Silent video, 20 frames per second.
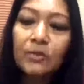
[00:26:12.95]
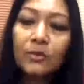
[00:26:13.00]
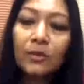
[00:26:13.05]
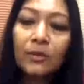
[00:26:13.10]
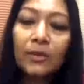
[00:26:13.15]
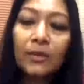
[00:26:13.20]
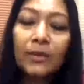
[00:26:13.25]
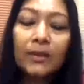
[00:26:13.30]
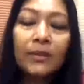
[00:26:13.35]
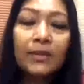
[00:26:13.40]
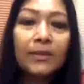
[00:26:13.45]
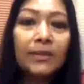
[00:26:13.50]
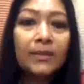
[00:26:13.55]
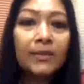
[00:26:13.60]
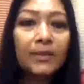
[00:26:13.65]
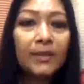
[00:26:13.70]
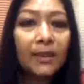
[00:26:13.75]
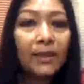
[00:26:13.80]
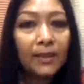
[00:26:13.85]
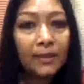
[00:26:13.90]

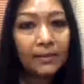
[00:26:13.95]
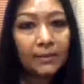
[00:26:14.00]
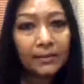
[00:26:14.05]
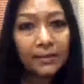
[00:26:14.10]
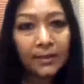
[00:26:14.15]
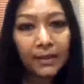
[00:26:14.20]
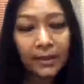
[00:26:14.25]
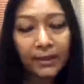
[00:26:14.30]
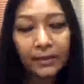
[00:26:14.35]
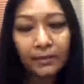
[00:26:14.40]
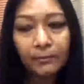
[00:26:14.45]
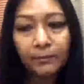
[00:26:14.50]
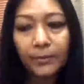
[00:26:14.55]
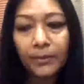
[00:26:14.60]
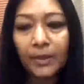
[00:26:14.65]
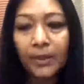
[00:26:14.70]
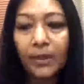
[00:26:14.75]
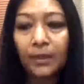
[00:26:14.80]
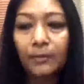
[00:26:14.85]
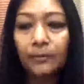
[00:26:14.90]
stronger, darker,
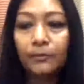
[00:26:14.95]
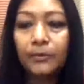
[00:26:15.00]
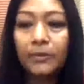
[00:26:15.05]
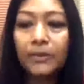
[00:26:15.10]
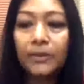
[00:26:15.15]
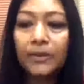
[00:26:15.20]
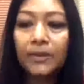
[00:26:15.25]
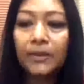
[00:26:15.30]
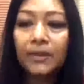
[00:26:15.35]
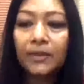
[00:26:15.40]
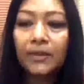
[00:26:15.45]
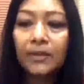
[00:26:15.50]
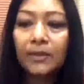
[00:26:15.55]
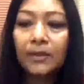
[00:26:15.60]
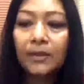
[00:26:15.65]
and proud.